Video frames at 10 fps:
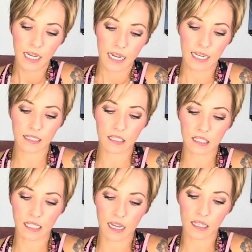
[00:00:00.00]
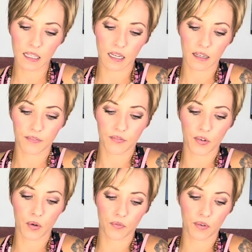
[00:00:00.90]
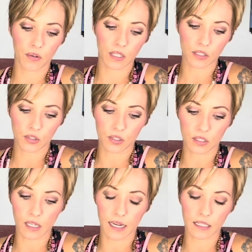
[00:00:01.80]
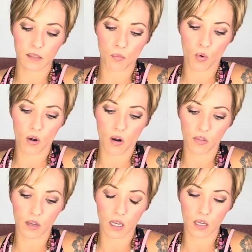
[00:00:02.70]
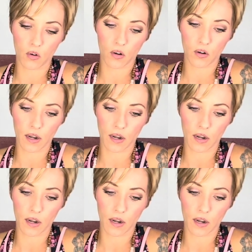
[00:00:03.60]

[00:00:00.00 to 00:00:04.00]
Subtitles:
Instead, like, focus your sights more on the here